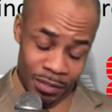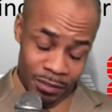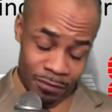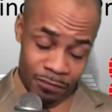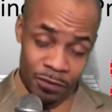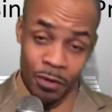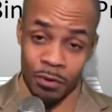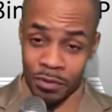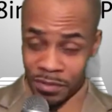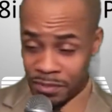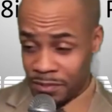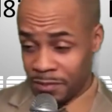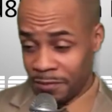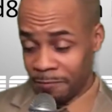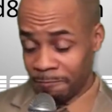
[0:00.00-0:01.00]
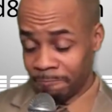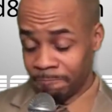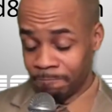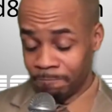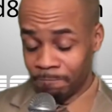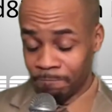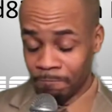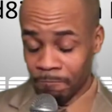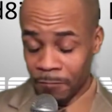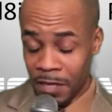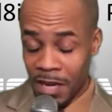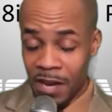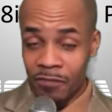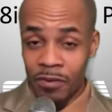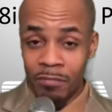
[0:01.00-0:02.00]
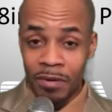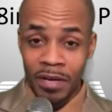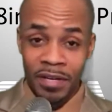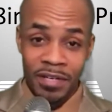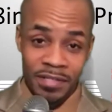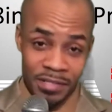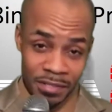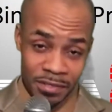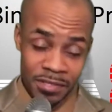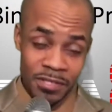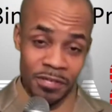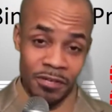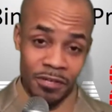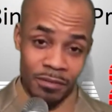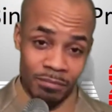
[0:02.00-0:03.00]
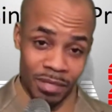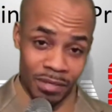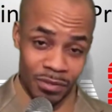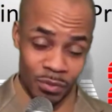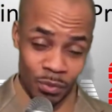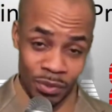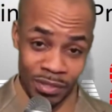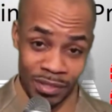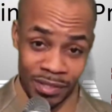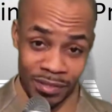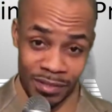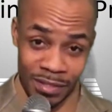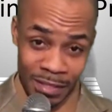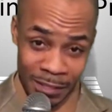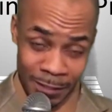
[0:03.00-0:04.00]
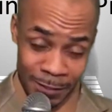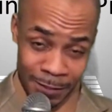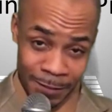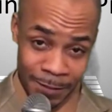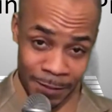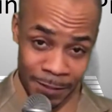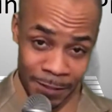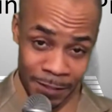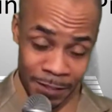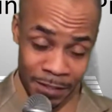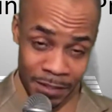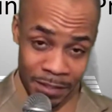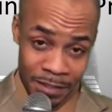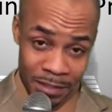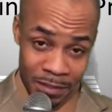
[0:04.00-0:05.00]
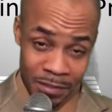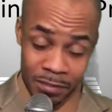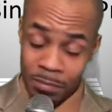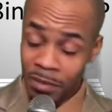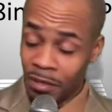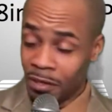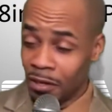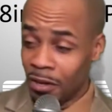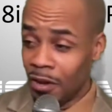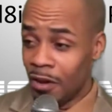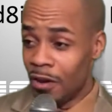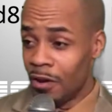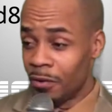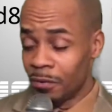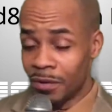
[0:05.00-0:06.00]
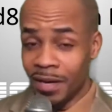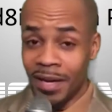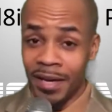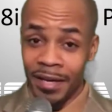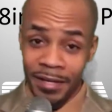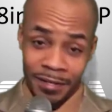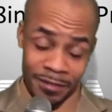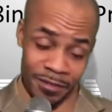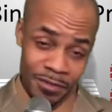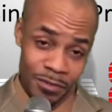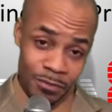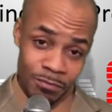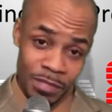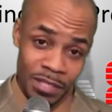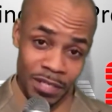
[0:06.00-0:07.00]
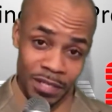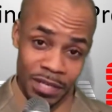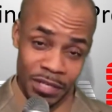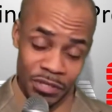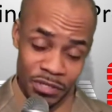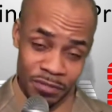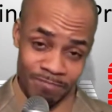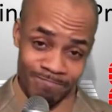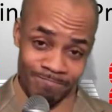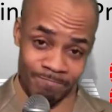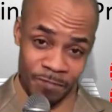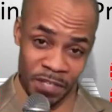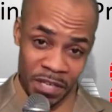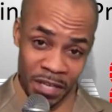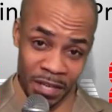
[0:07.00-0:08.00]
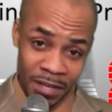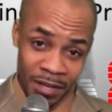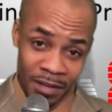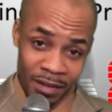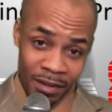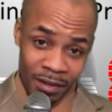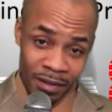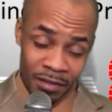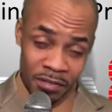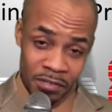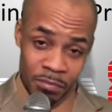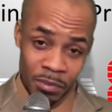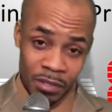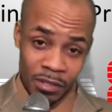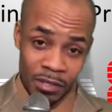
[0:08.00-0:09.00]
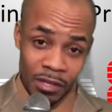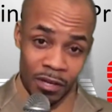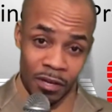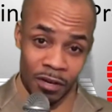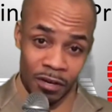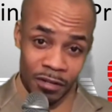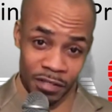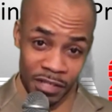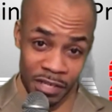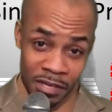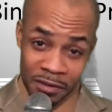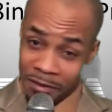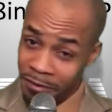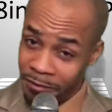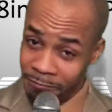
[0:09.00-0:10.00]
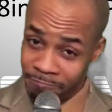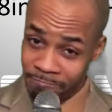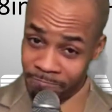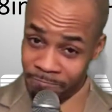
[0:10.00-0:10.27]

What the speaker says: Now, folks, everybody is concerned about 2018. Now, it's been a long ride through mediation, and it's been a long year.